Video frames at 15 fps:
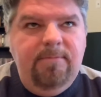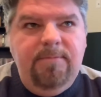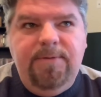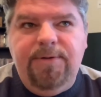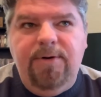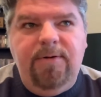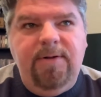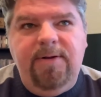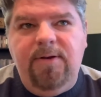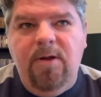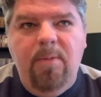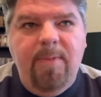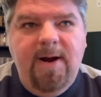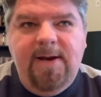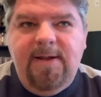Certainly
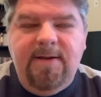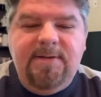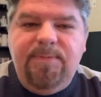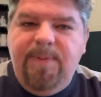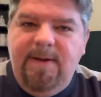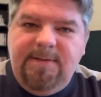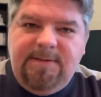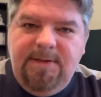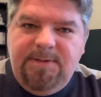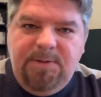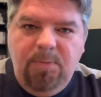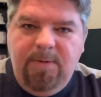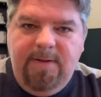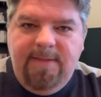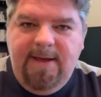nobody expects us
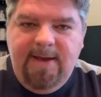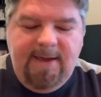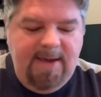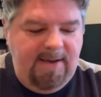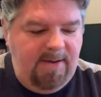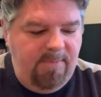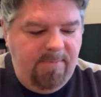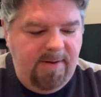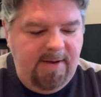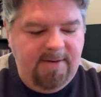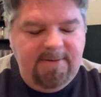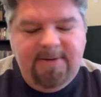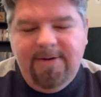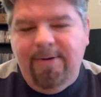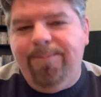to win that game,
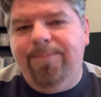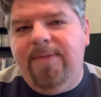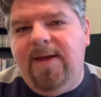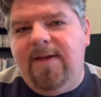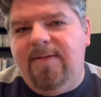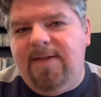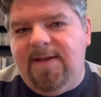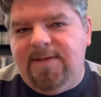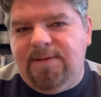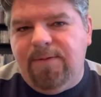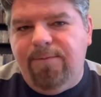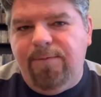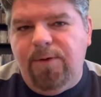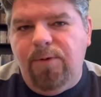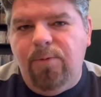but, you know, that's
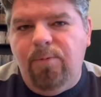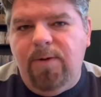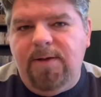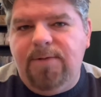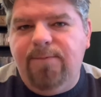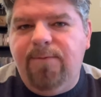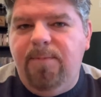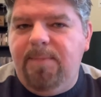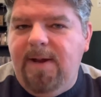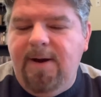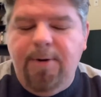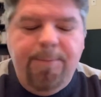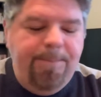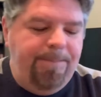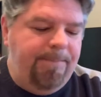a few weeks from
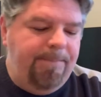now.